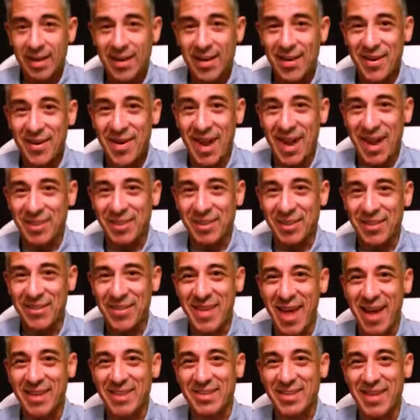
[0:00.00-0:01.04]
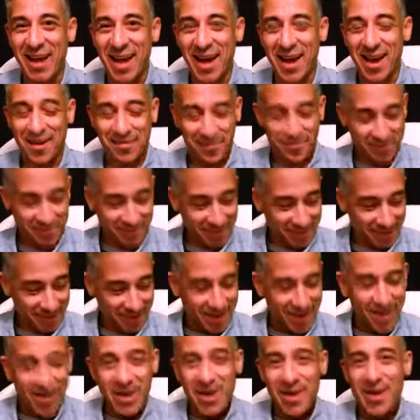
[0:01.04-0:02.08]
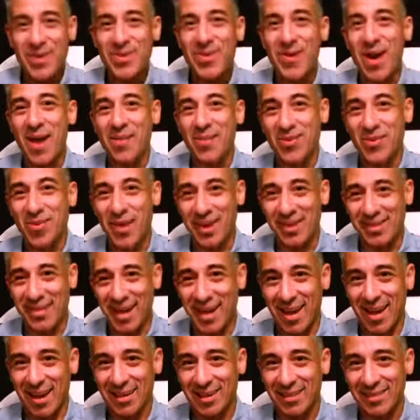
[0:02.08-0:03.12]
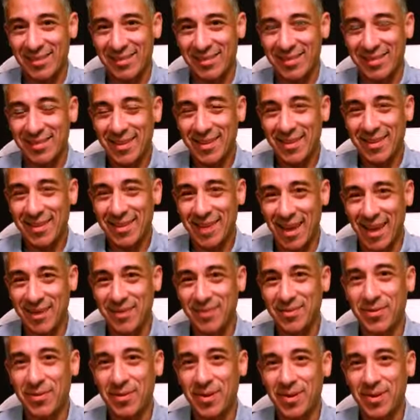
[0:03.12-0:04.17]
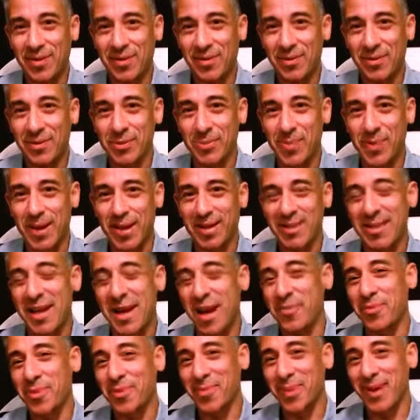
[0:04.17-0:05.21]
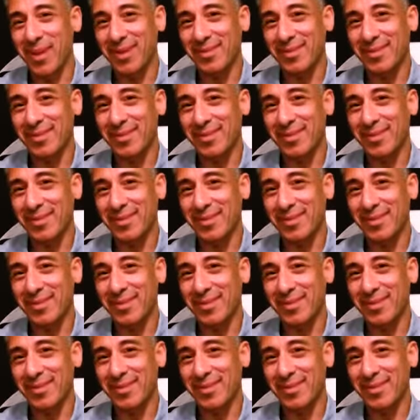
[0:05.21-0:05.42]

Okay, until next time, you have a great day. Thanks for spending the time with me.